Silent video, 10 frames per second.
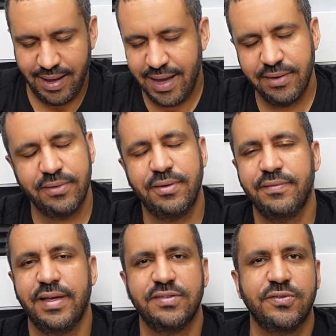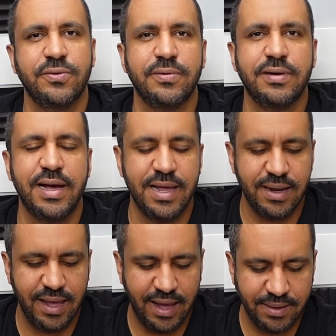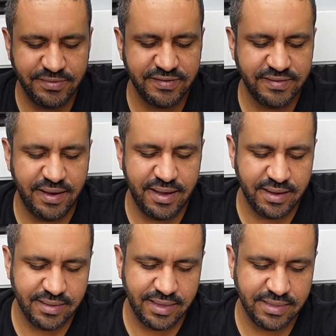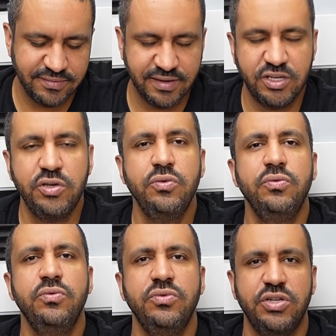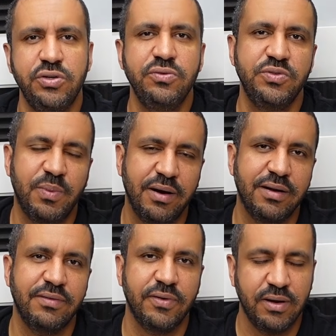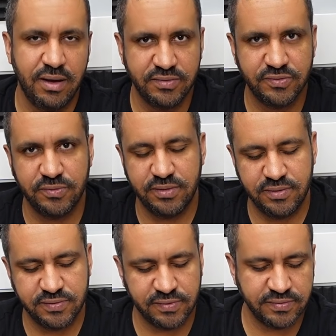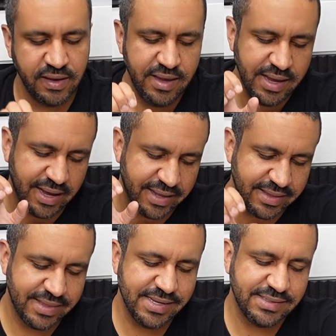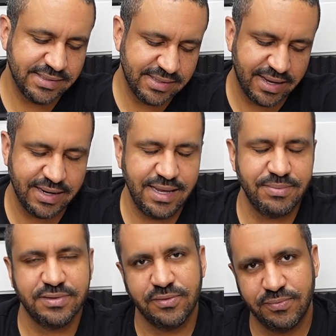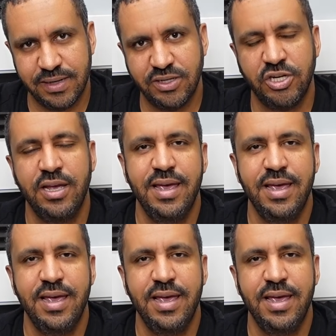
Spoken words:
I don't know if that's true or not. I'm just saying that there's a huge, huge market for console users that this is not able to reach.